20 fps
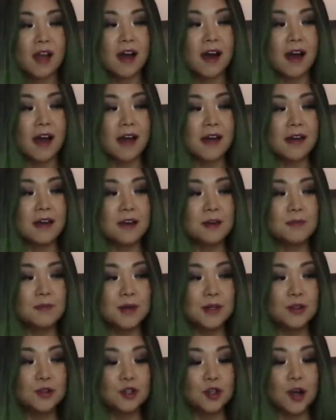I am
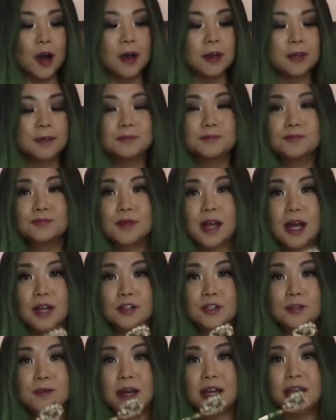in shock. I
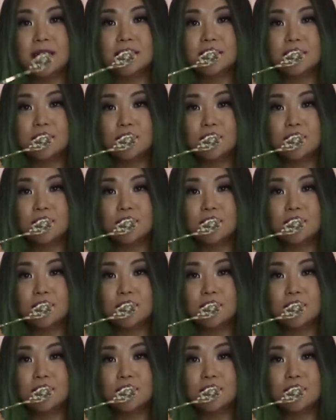just made